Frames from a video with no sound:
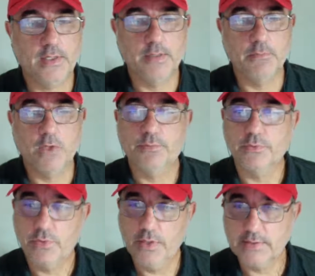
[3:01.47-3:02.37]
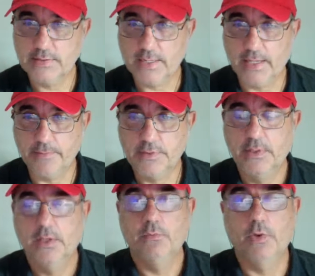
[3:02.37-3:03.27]
multiple choice exams,
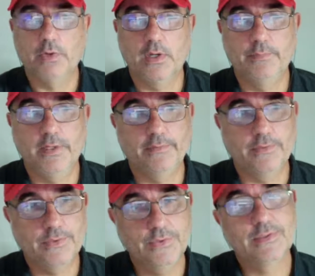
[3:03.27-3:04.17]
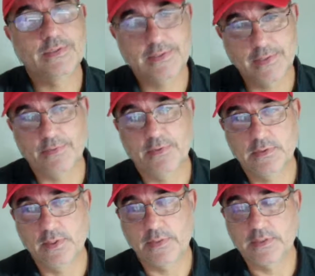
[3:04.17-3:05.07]
what we're going to be able to do is stuff
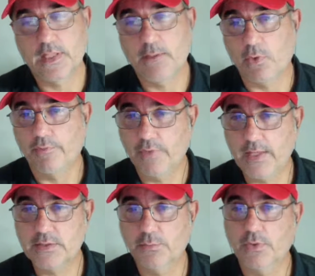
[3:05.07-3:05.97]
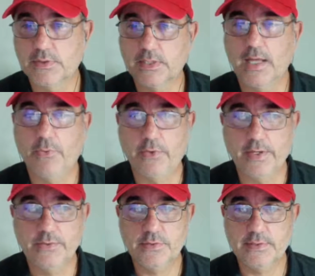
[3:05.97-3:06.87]
that's a lot more flexible, it's a lot more
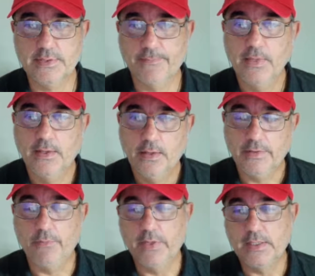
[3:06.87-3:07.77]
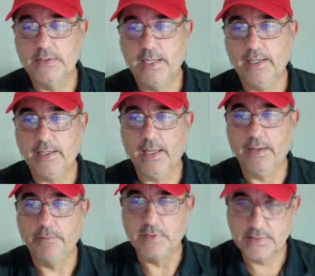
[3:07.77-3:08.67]
interesting, that we can take a
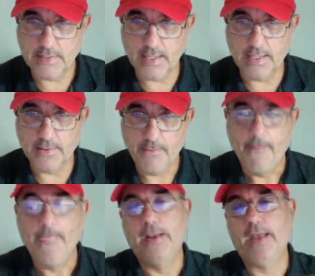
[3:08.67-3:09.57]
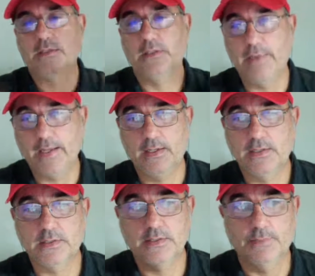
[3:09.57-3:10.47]
mistake and actually make it
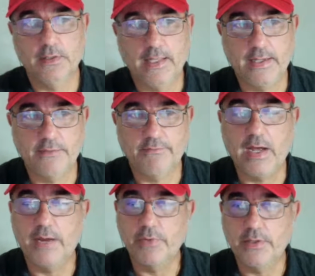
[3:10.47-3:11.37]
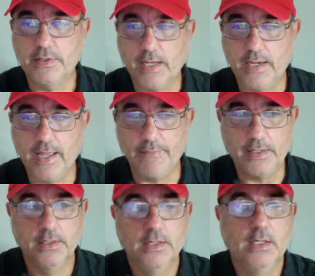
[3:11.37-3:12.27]
into something that is vibrant and dynamic.
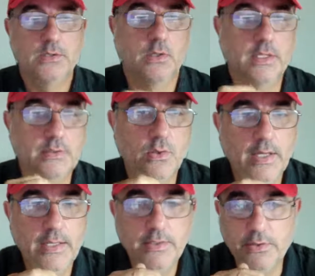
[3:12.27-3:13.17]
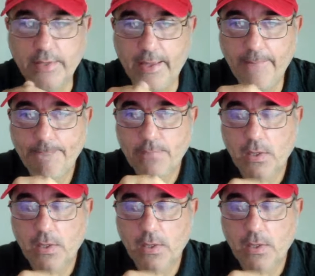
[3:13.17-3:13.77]
So let's go ahead and do that.